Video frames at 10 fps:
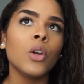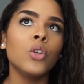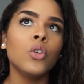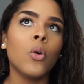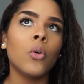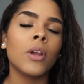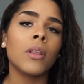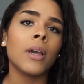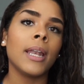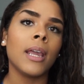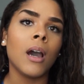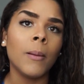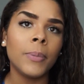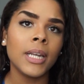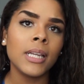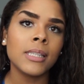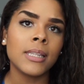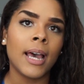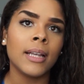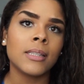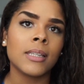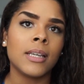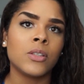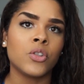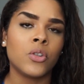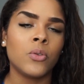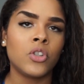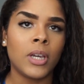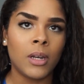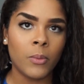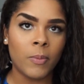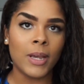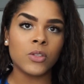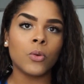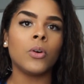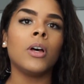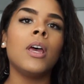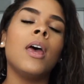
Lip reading: nor any companies that is associated with my school.